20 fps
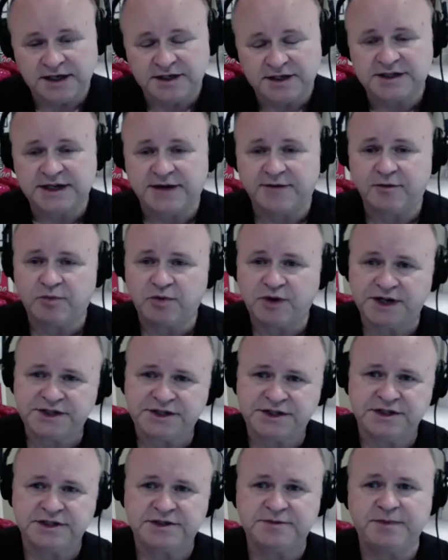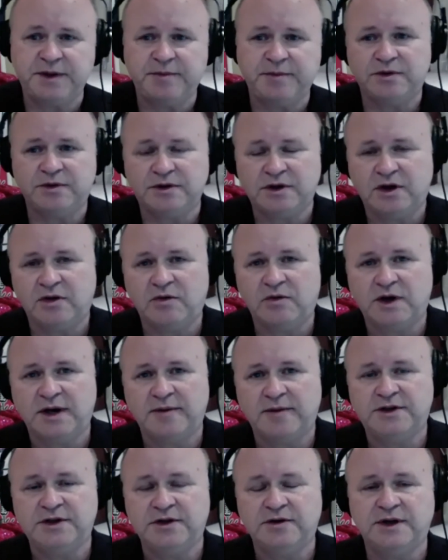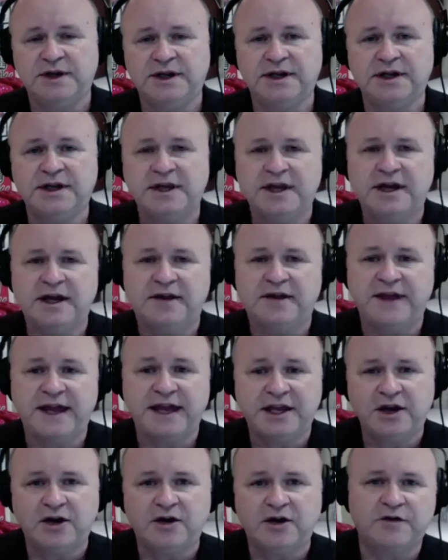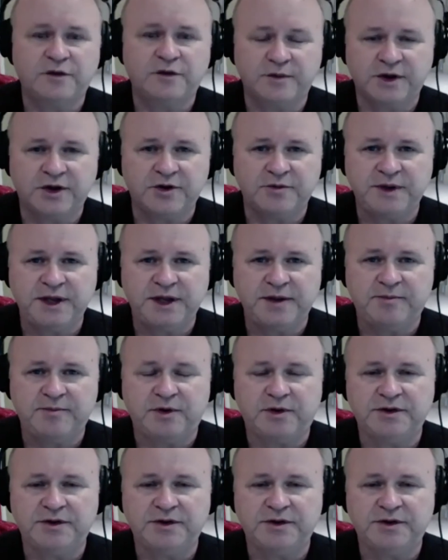I have a presence, people know what I'm doing, they hear from other people.